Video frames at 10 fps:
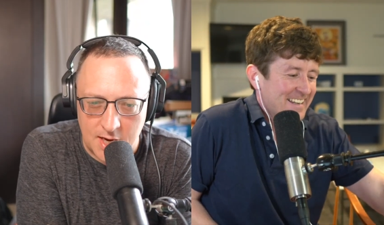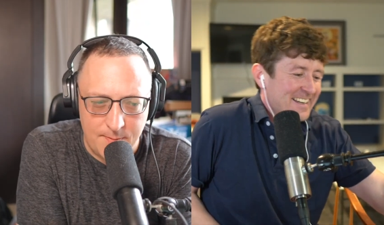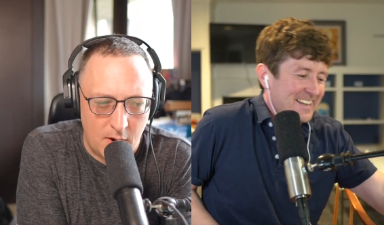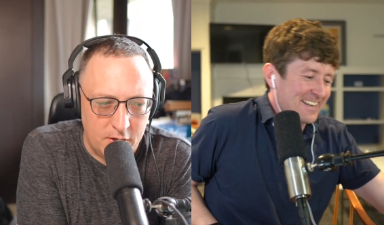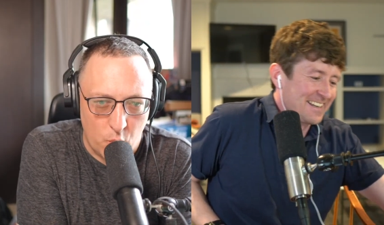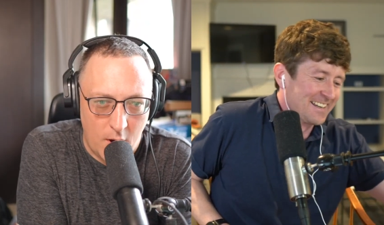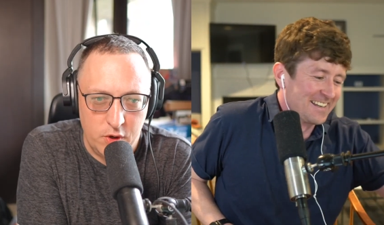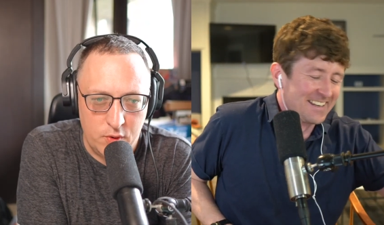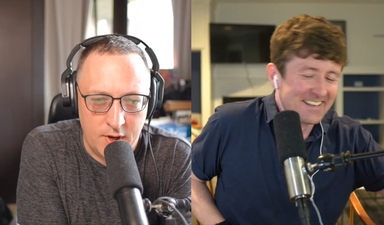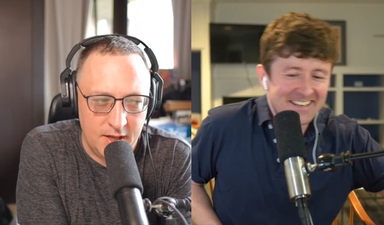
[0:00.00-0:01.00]
Speaker 1: about is, why do
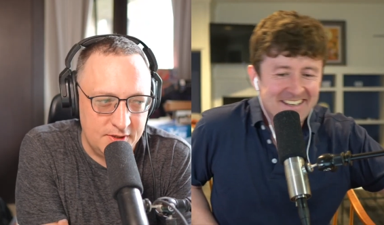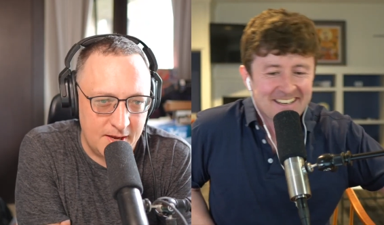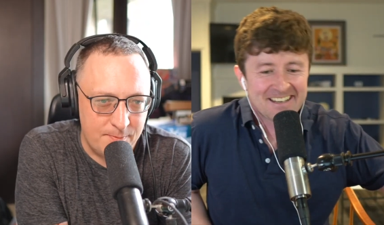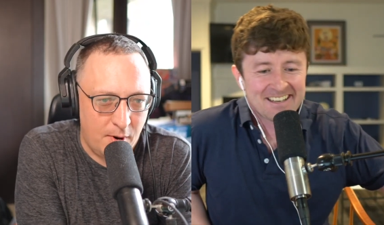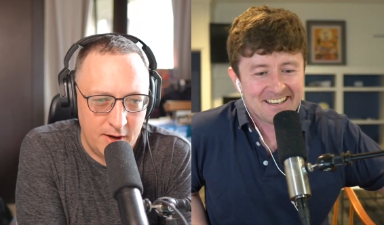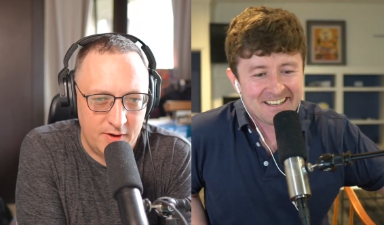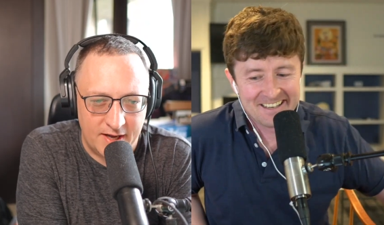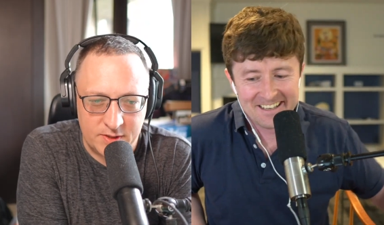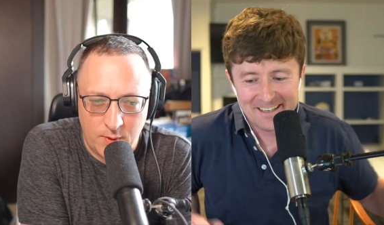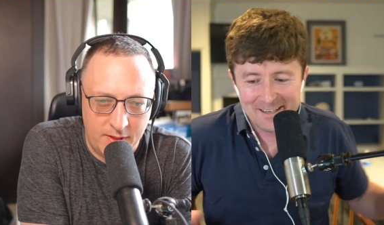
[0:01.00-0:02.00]
kids like party less?
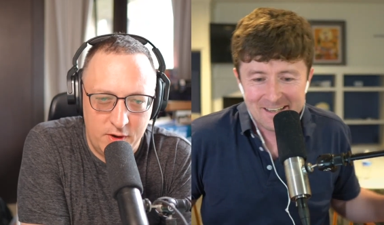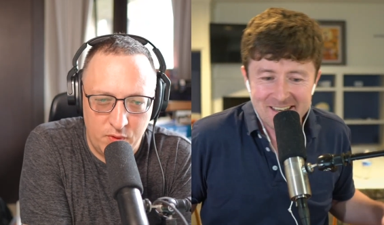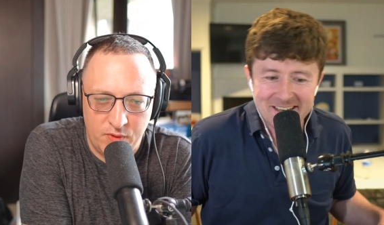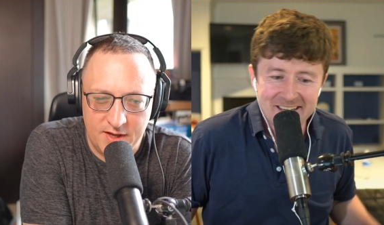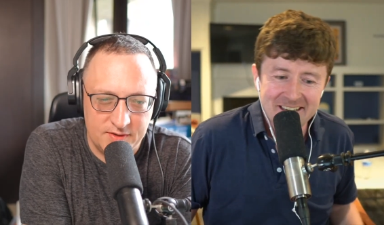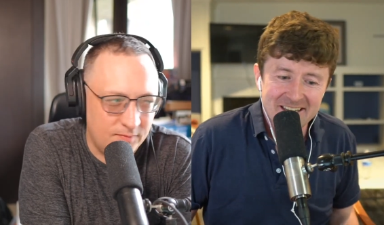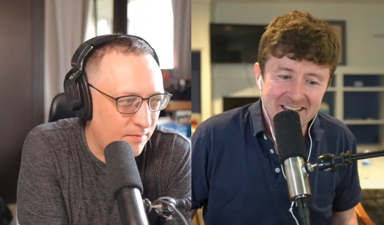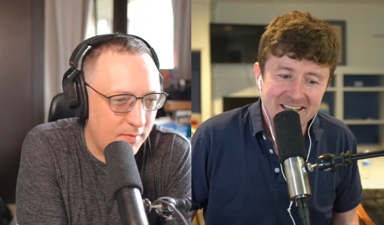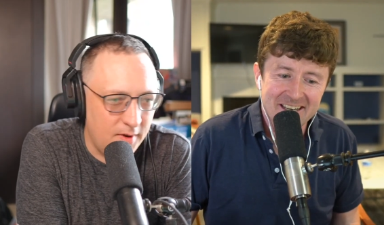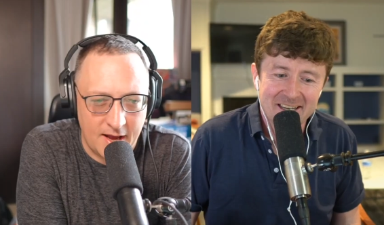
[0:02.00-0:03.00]
Why do they do things
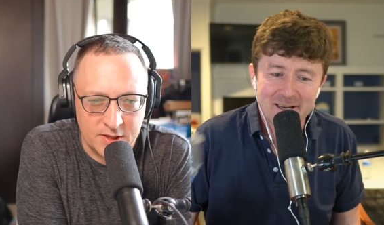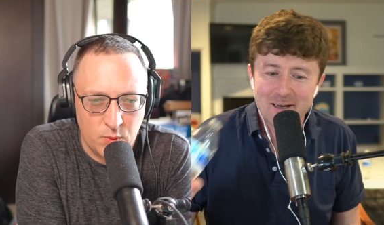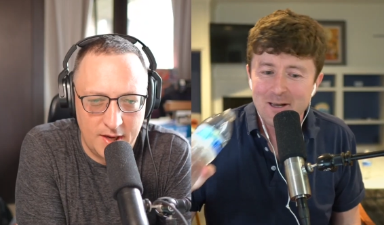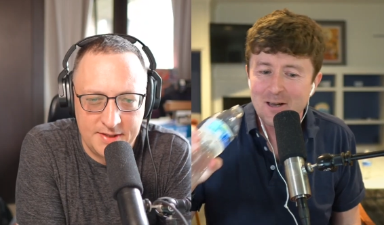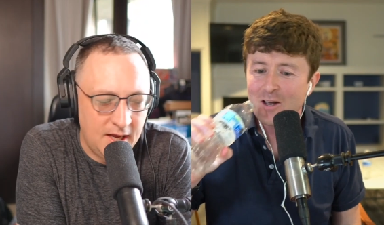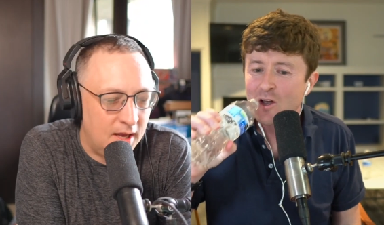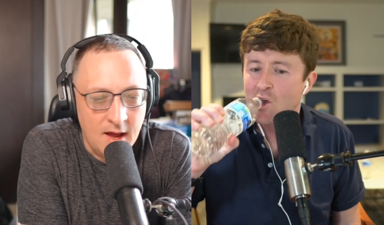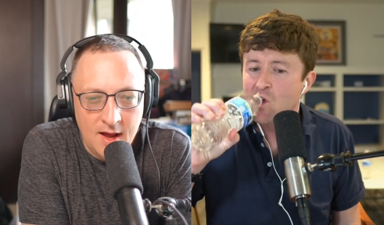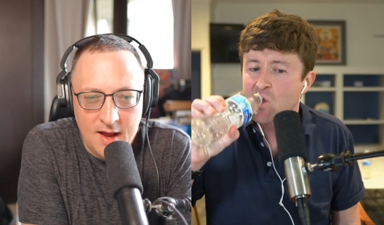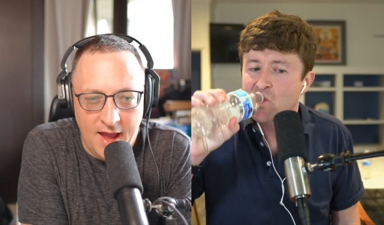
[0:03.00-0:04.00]
X, Y, Z?
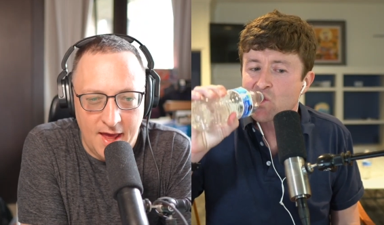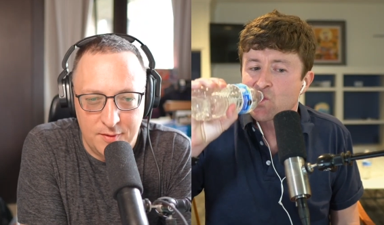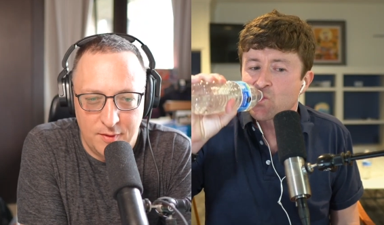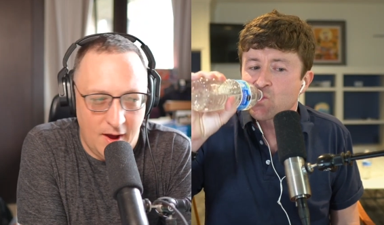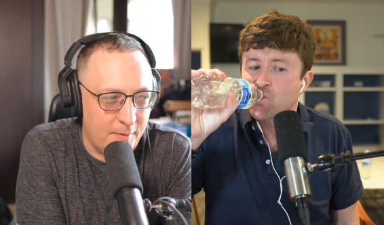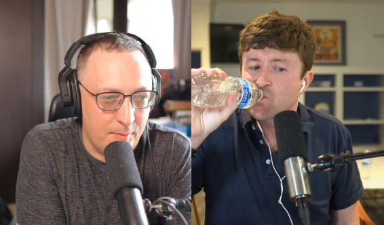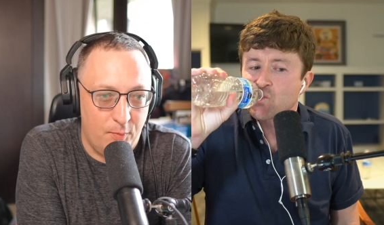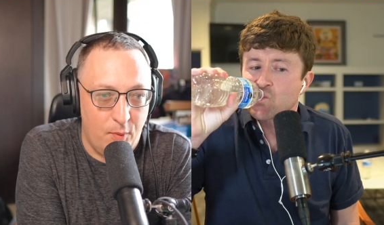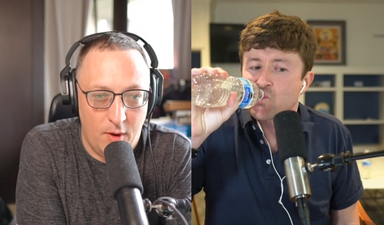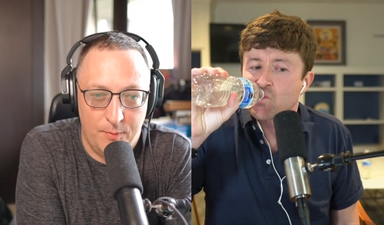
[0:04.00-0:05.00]
And, like,
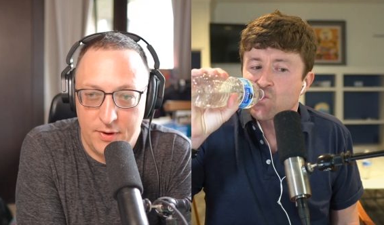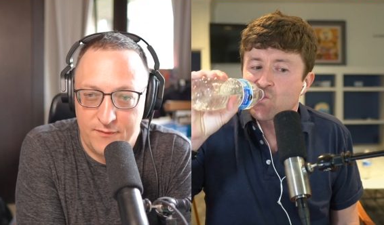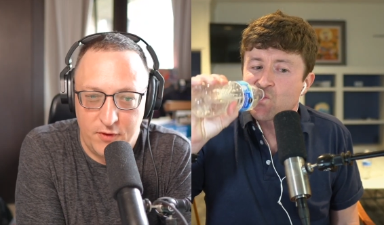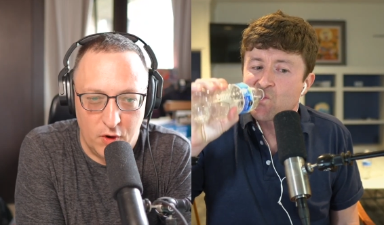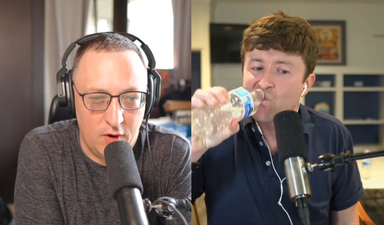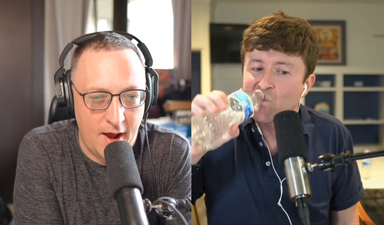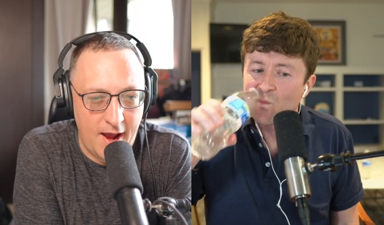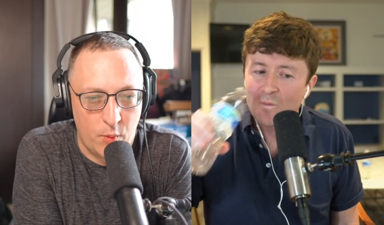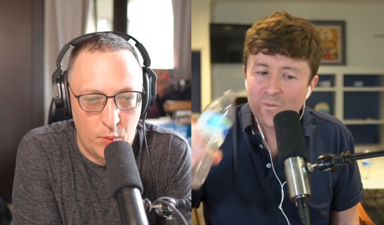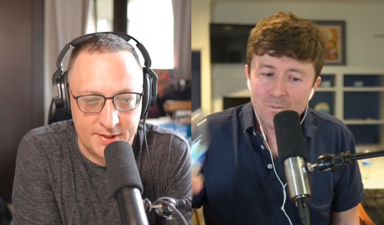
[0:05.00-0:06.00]
well, if you're at
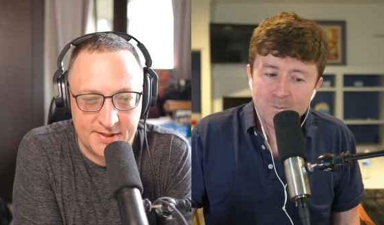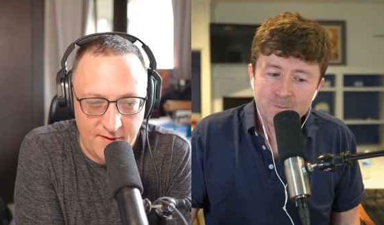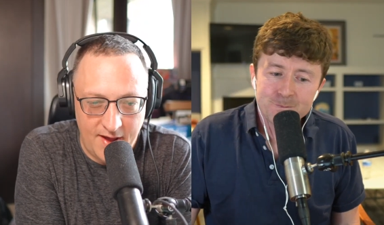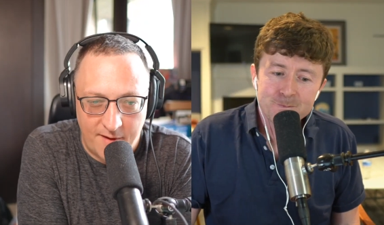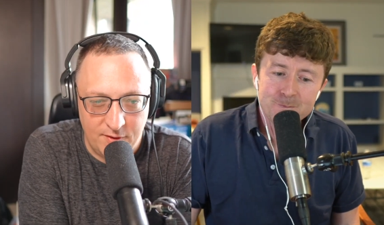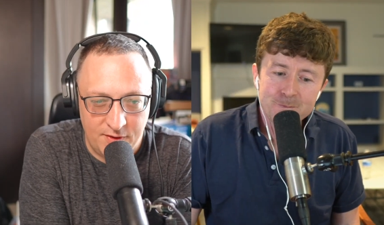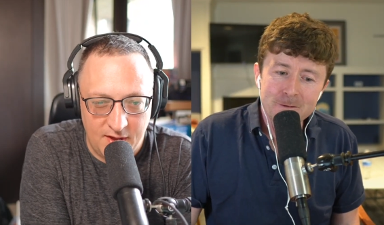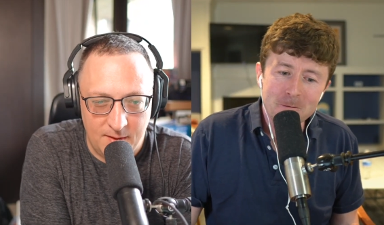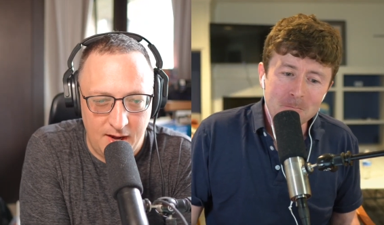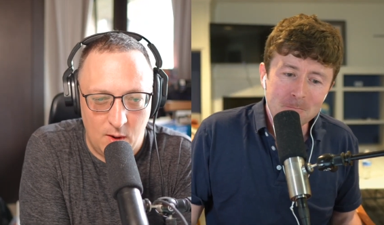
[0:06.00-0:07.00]
risk of everything
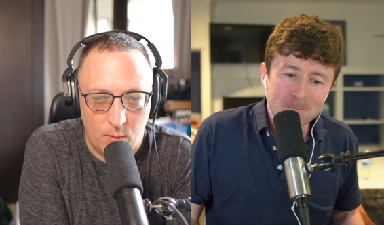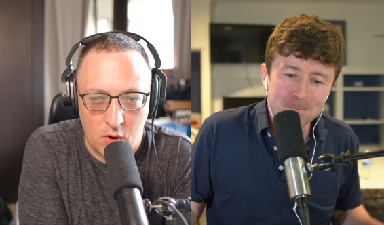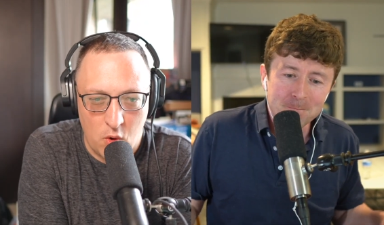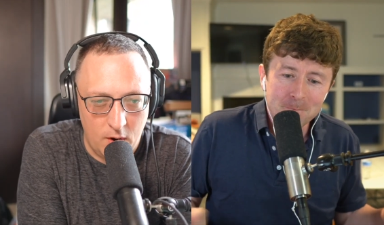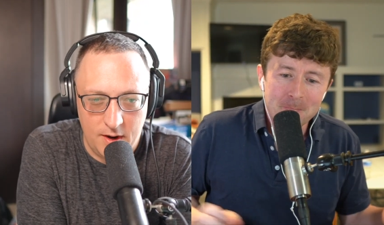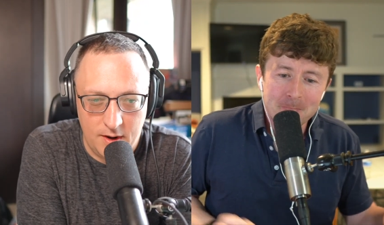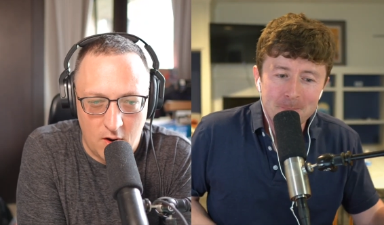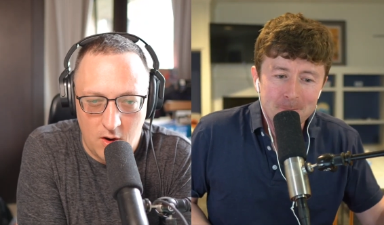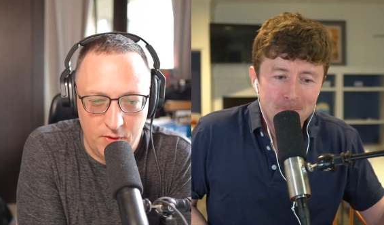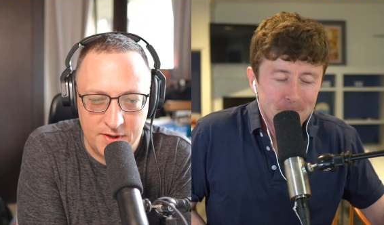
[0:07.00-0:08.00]
being recorded
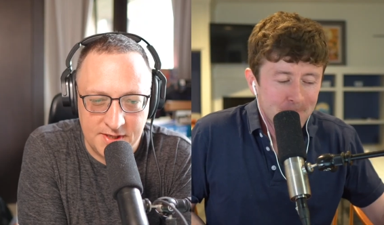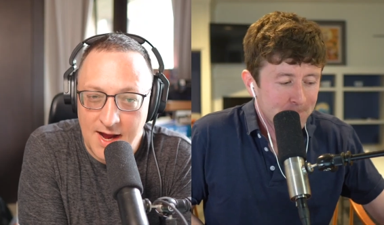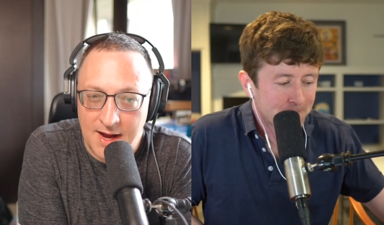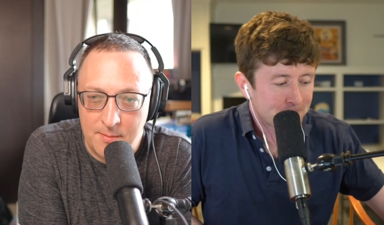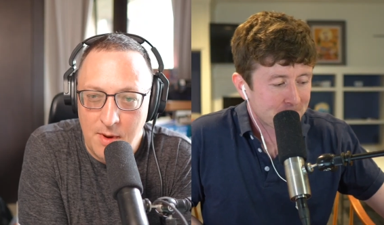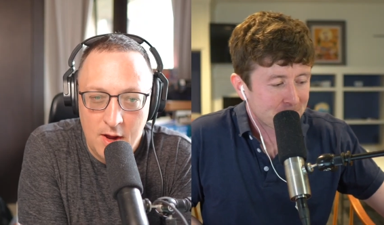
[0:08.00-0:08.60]
all the time,